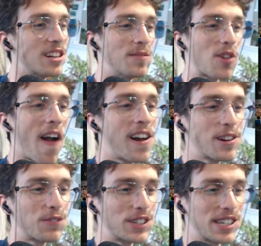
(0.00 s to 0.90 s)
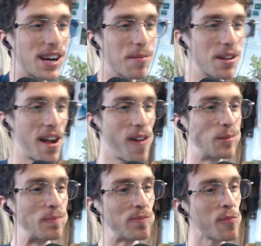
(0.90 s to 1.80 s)
I forgot about
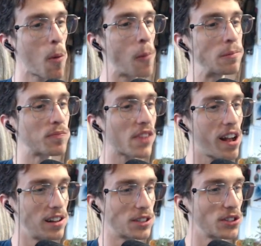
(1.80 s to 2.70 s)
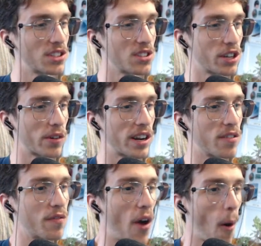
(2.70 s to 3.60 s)
that. I recently graded a
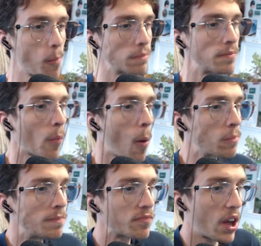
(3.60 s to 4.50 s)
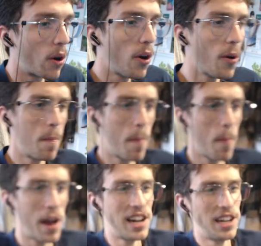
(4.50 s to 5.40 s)
film. Oh,
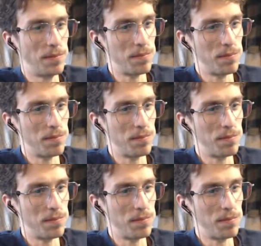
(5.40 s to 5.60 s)
man.